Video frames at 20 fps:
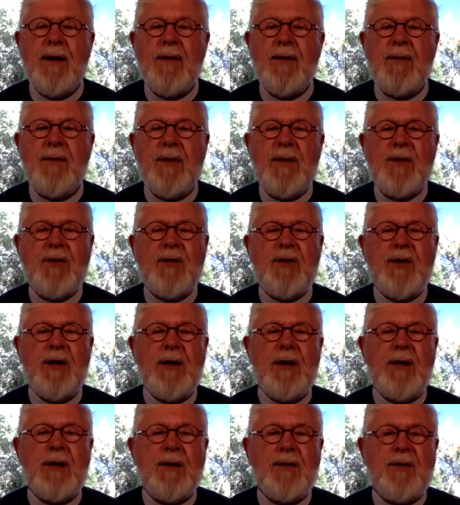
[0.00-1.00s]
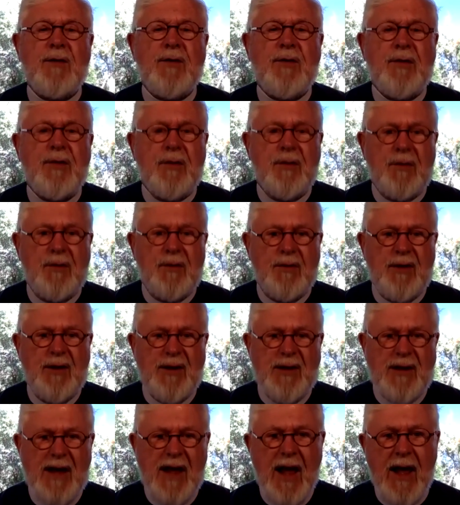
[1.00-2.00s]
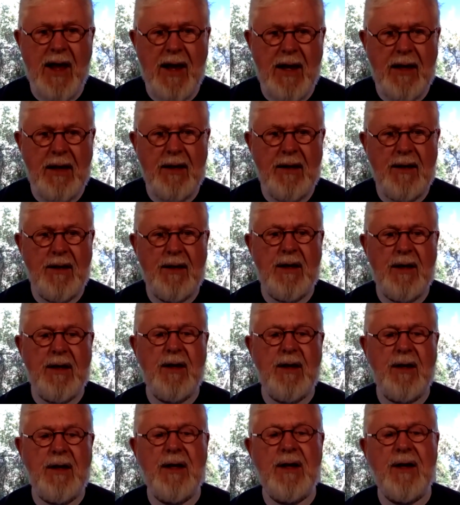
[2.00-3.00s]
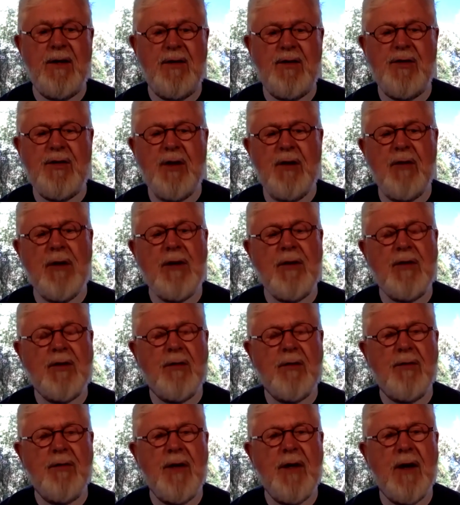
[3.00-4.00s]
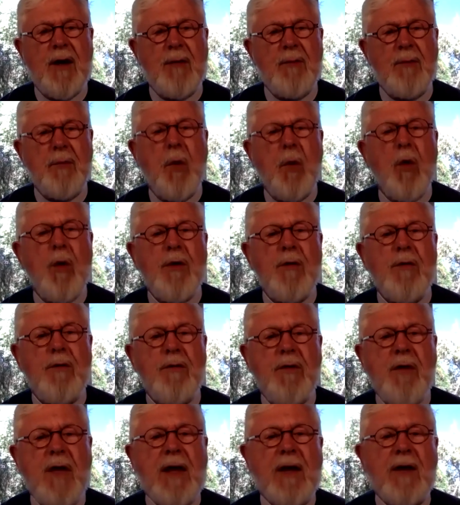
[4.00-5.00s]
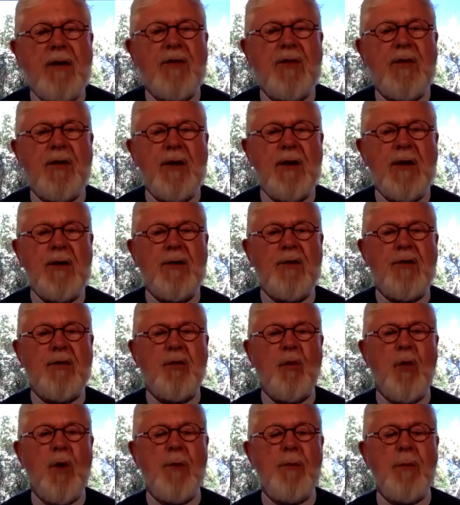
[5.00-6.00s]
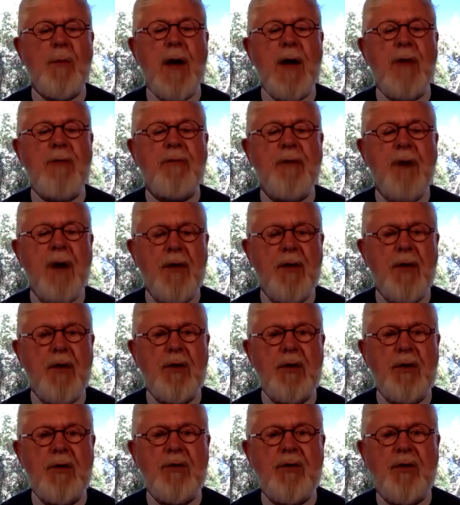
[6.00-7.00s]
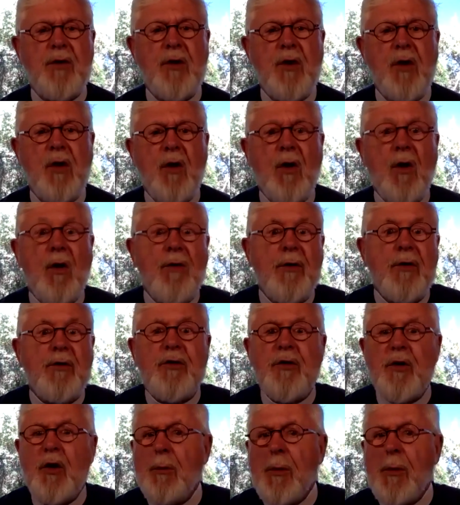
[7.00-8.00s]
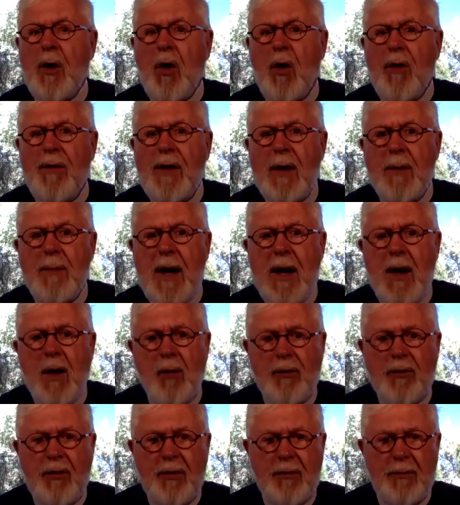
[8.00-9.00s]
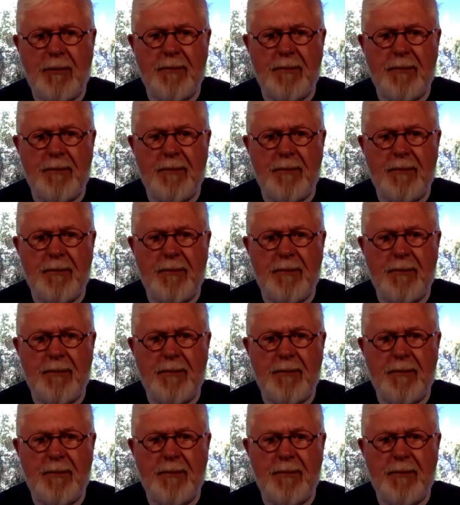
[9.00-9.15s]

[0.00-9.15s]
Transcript: This is today, in a series of important things, is what my father used to call the Sermon on the Mount.